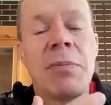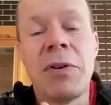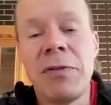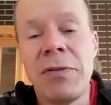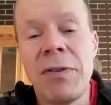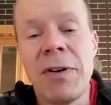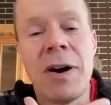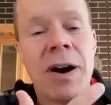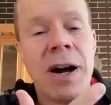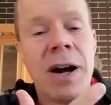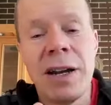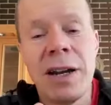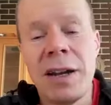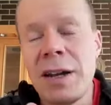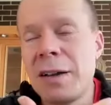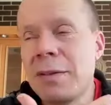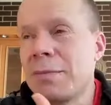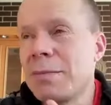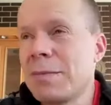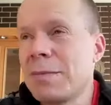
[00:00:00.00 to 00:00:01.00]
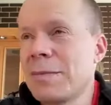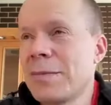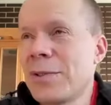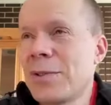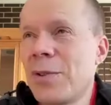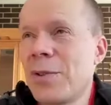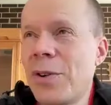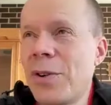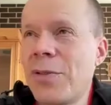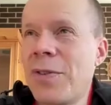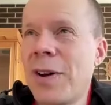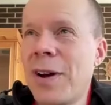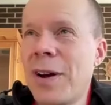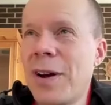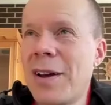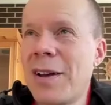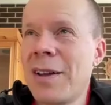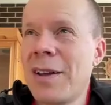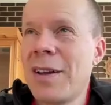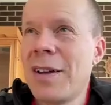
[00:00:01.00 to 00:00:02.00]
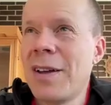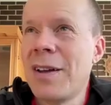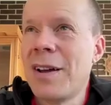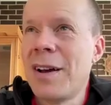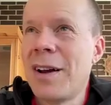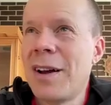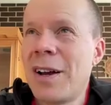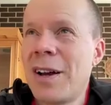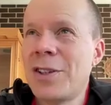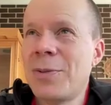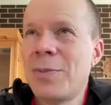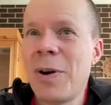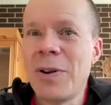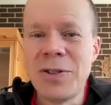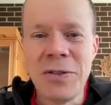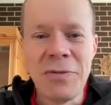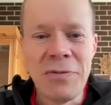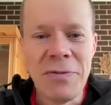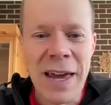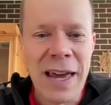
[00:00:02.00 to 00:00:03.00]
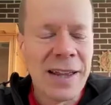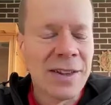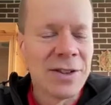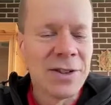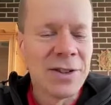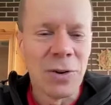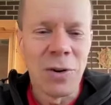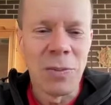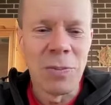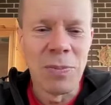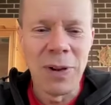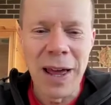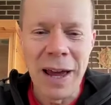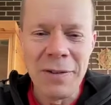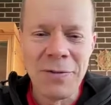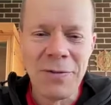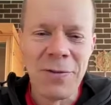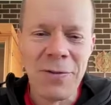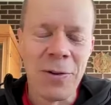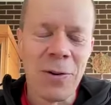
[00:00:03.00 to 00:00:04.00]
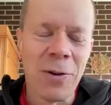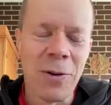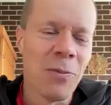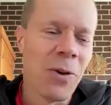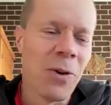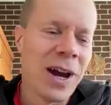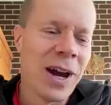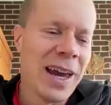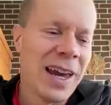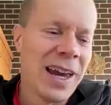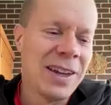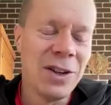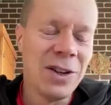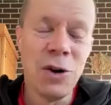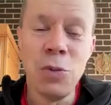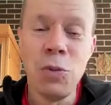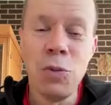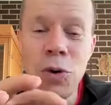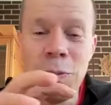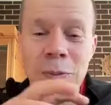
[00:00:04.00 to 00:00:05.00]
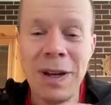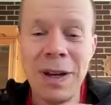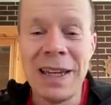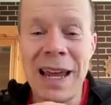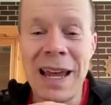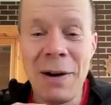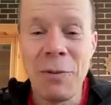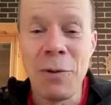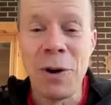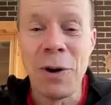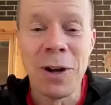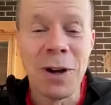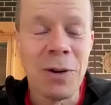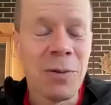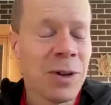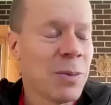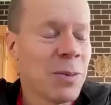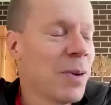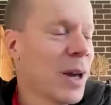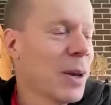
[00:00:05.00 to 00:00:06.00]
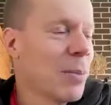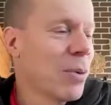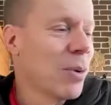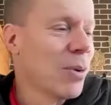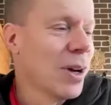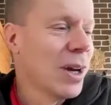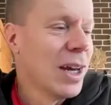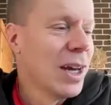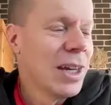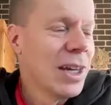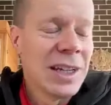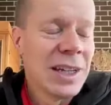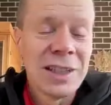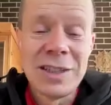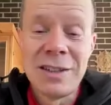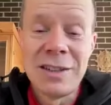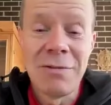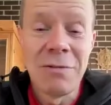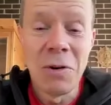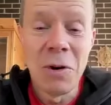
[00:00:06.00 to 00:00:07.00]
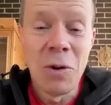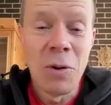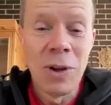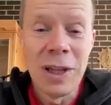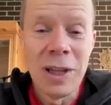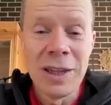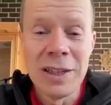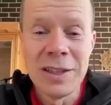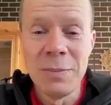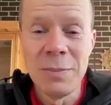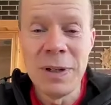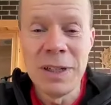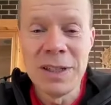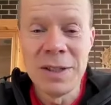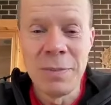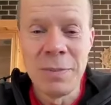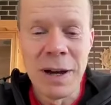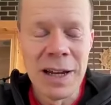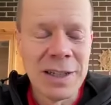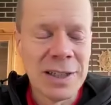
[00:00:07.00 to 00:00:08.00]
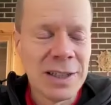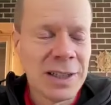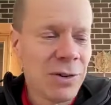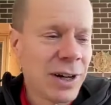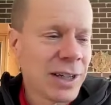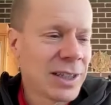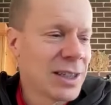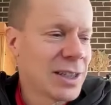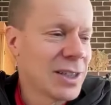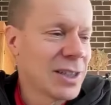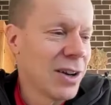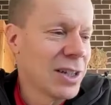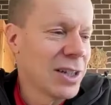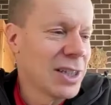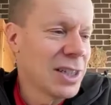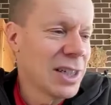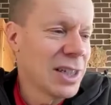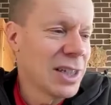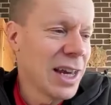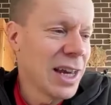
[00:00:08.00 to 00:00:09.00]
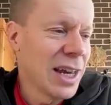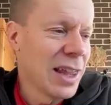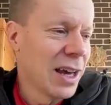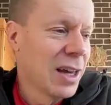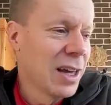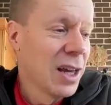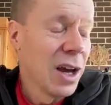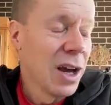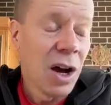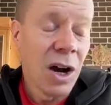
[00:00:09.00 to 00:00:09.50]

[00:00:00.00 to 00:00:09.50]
provide sort of I suppose, events or a platform where you would be networking with people. You're just all in this big space and you're exercising together.